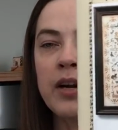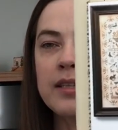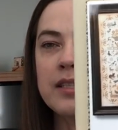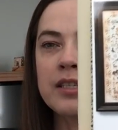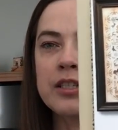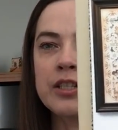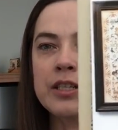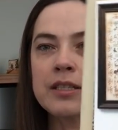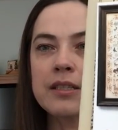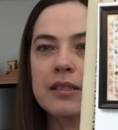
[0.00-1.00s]
had stitched
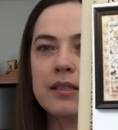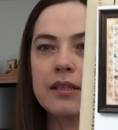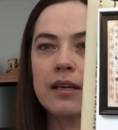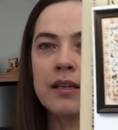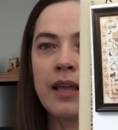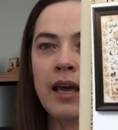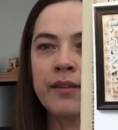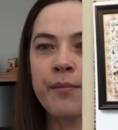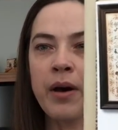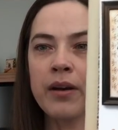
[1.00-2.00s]
this and they had
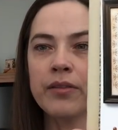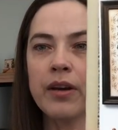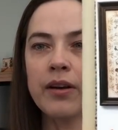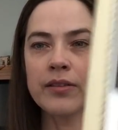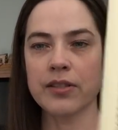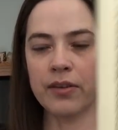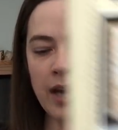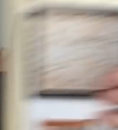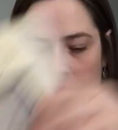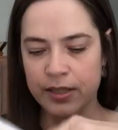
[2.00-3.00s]
the model there. So it
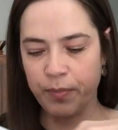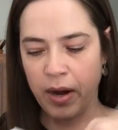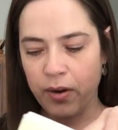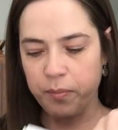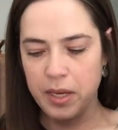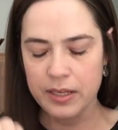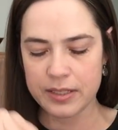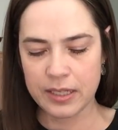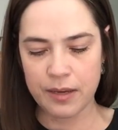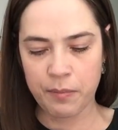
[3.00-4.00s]
kind of inspired me
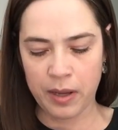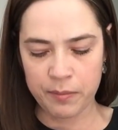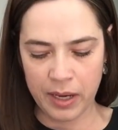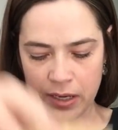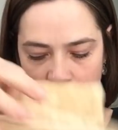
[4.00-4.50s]
to get mine back